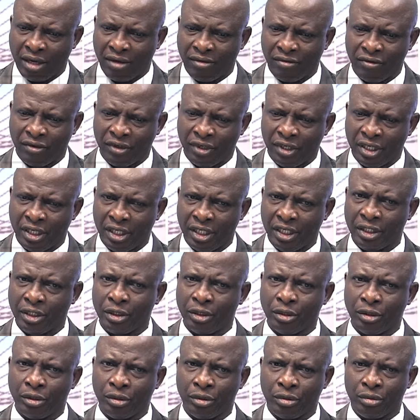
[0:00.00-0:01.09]
they have
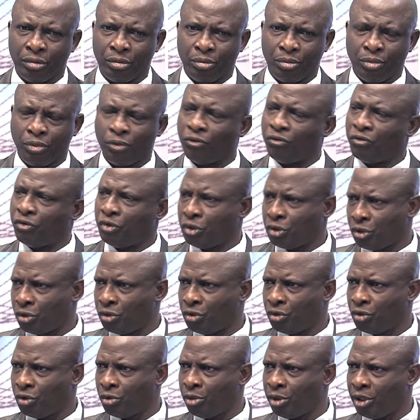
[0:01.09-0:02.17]
legal
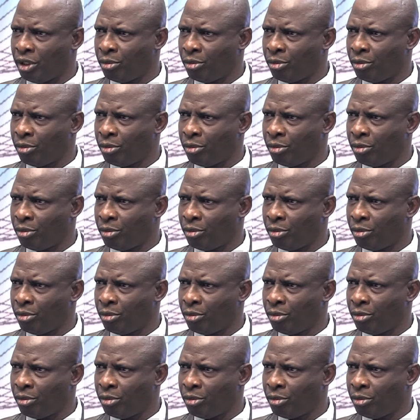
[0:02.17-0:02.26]
provision to